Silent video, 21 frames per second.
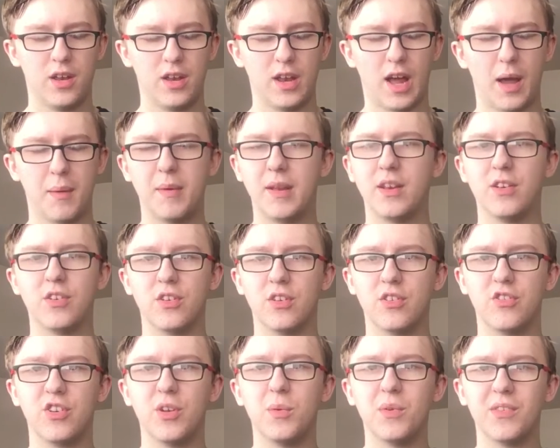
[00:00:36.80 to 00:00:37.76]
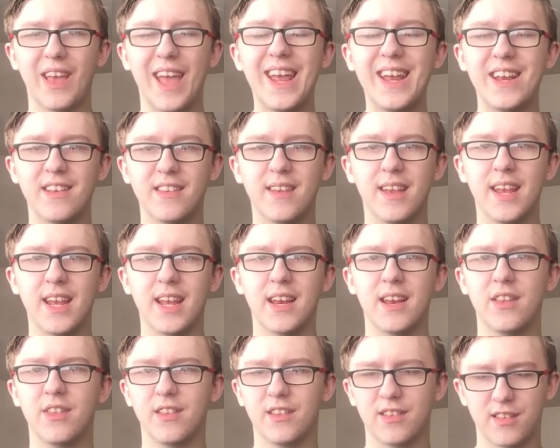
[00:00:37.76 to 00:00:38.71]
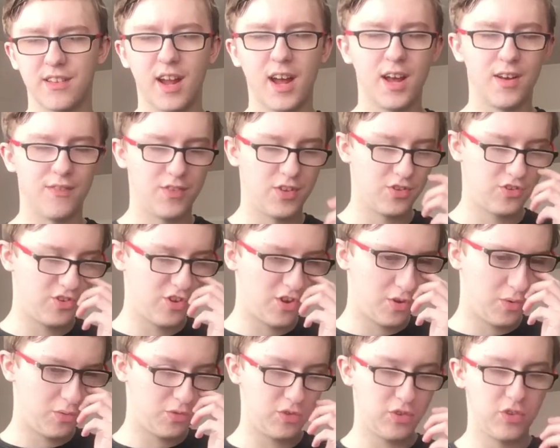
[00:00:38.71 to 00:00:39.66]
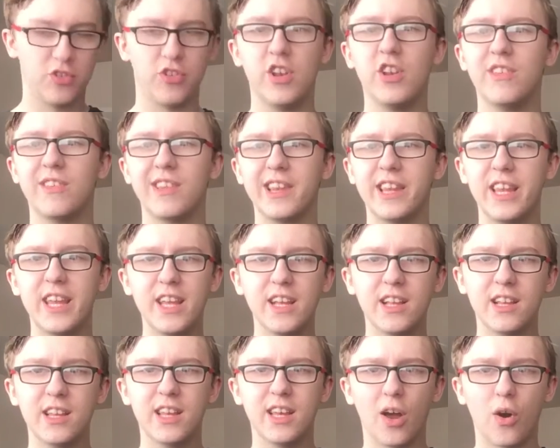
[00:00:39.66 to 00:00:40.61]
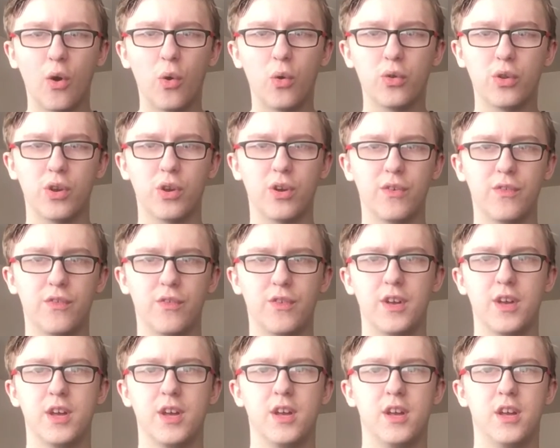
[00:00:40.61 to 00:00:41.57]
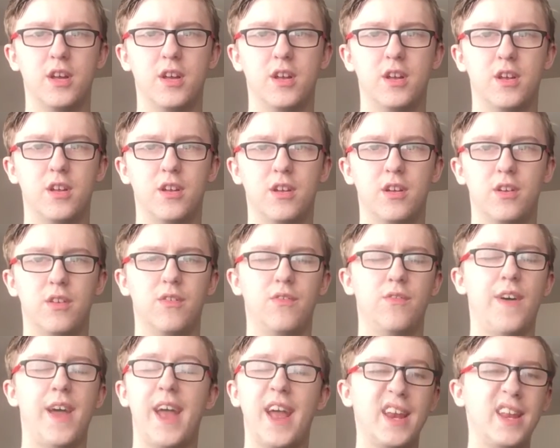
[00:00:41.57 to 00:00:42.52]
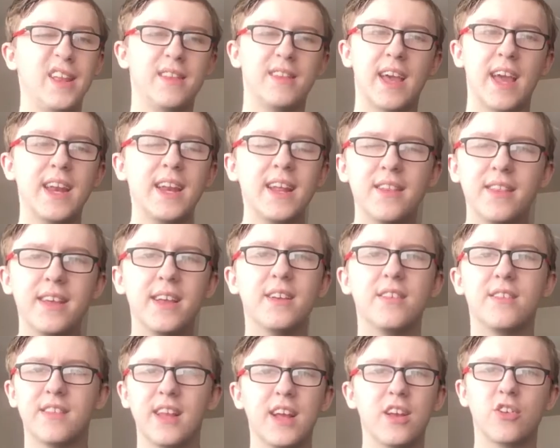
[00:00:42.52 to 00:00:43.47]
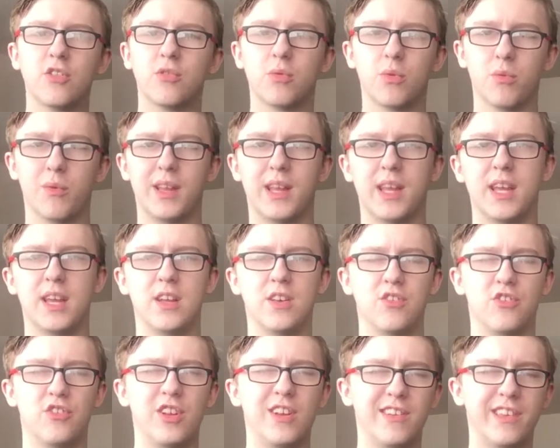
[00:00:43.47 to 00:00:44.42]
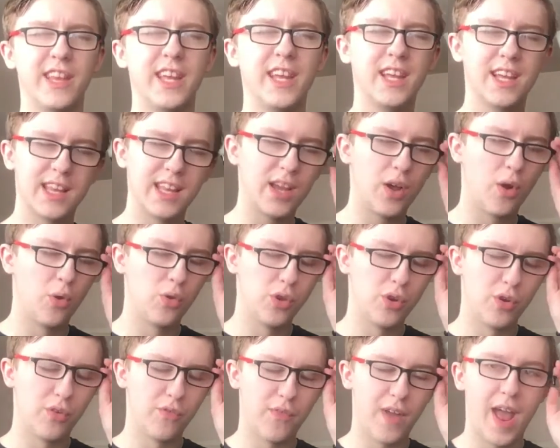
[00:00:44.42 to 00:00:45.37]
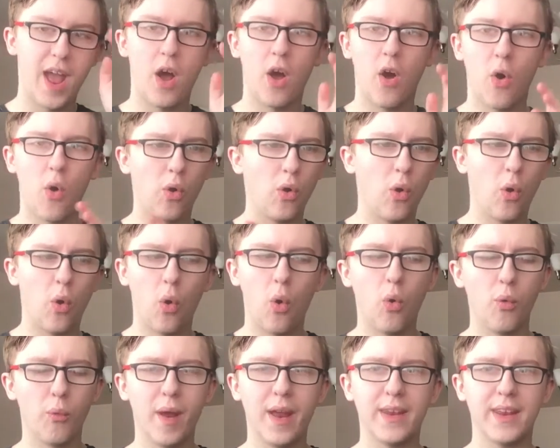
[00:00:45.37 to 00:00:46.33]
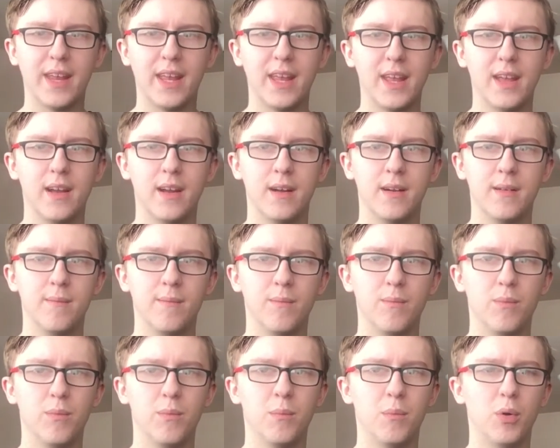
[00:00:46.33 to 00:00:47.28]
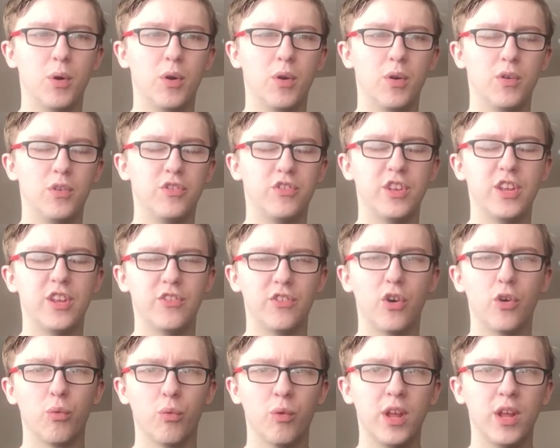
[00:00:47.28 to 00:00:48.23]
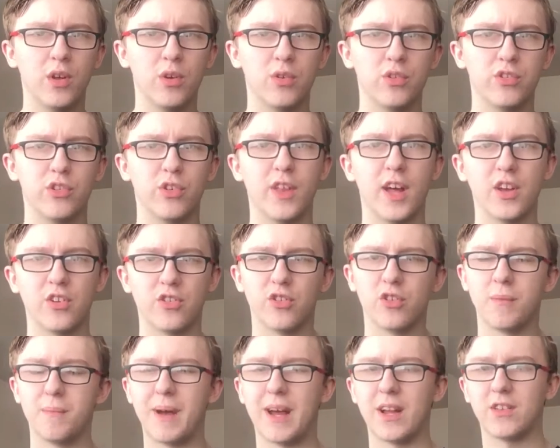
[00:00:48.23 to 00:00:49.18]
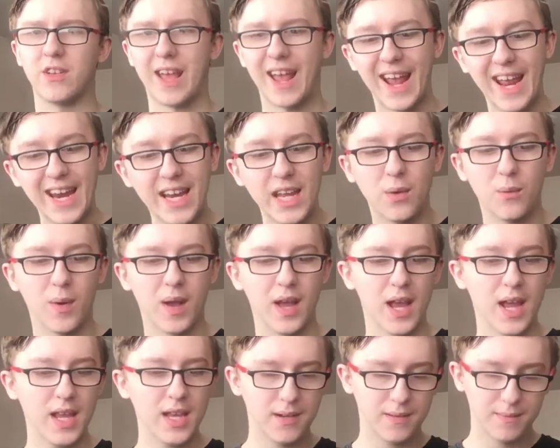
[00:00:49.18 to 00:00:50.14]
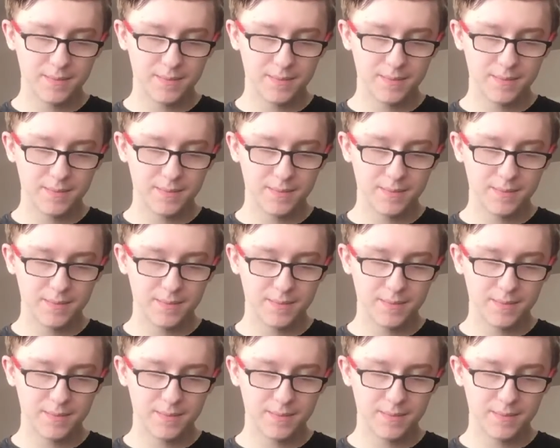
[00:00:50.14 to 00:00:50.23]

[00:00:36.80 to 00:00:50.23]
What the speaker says: I mean, she was 18 at the start of the show, so she's legally old enough for anything sexual related. She's legally old enough already, but she's not real, so that shouldn't matter anyway.